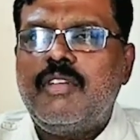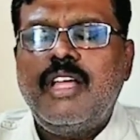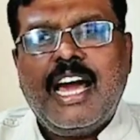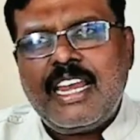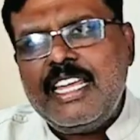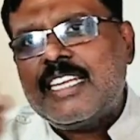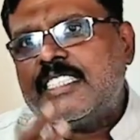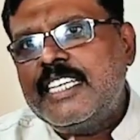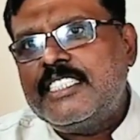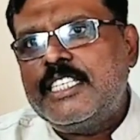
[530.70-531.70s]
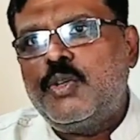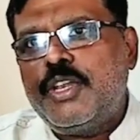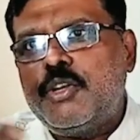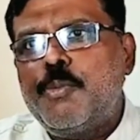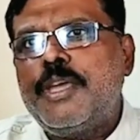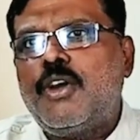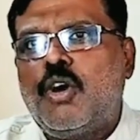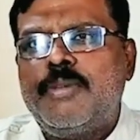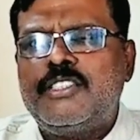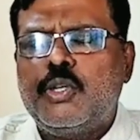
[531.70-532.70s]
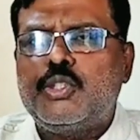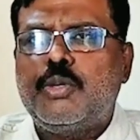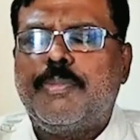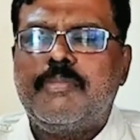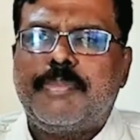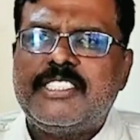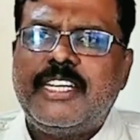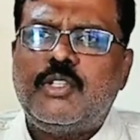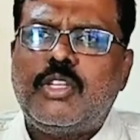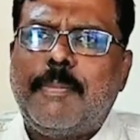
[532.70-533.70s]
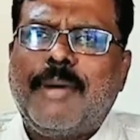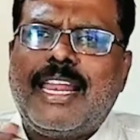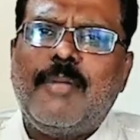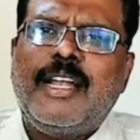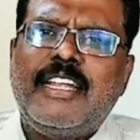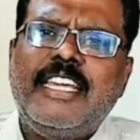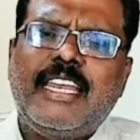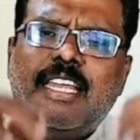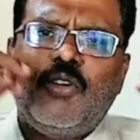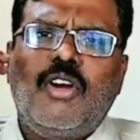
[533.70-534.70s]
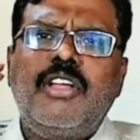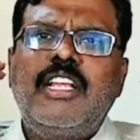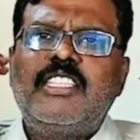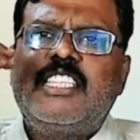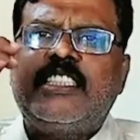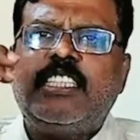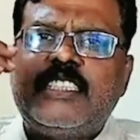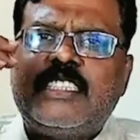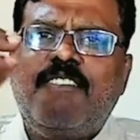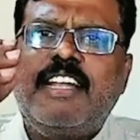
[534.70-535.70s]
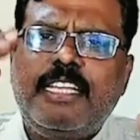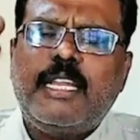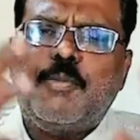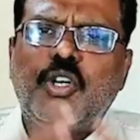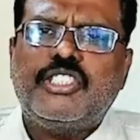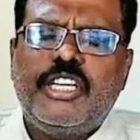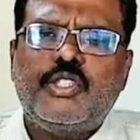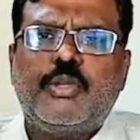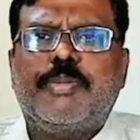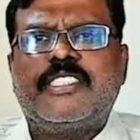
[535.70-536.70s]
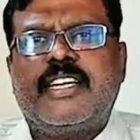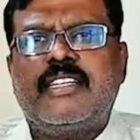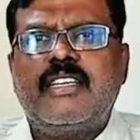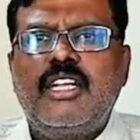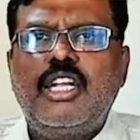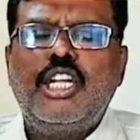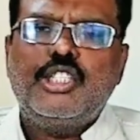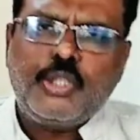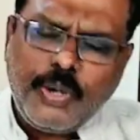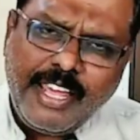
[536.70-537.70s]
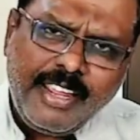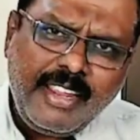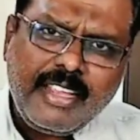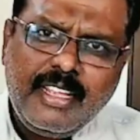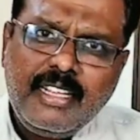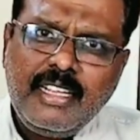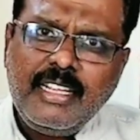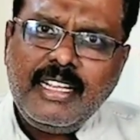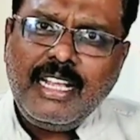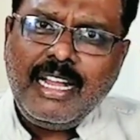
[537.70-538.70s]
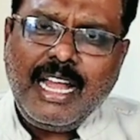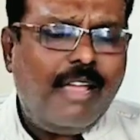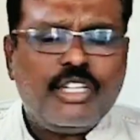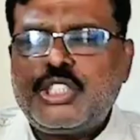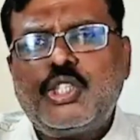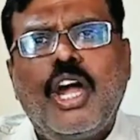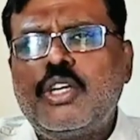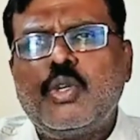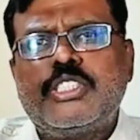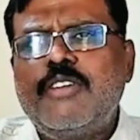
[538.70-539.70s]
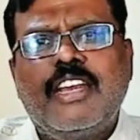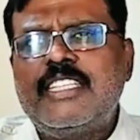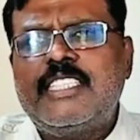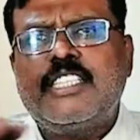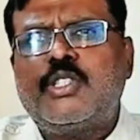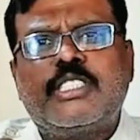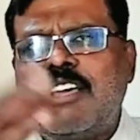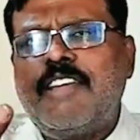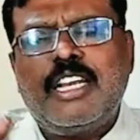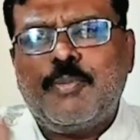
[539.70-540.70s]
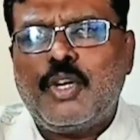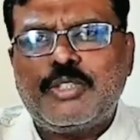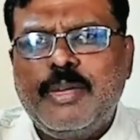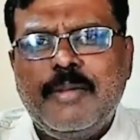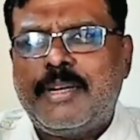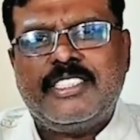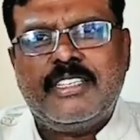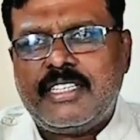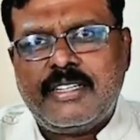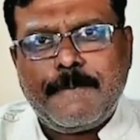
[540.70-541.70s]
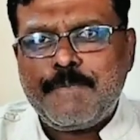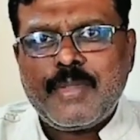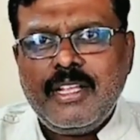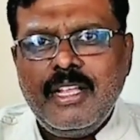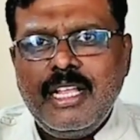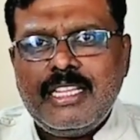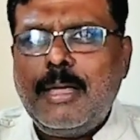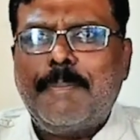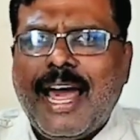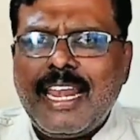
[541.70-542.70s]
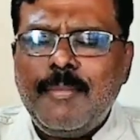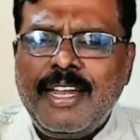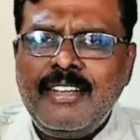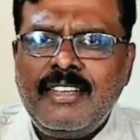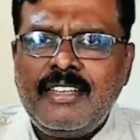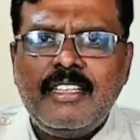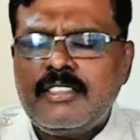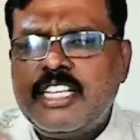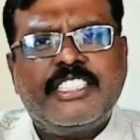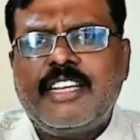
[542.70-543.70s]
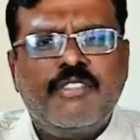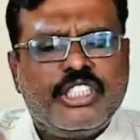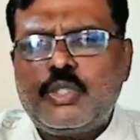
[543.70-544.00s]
earlier CAG during UPA governments used to present to the parliament nearly, 60-70 reports they used to present. Today, I was shocked to see only 6 to 7 reports being presented. The parliament session which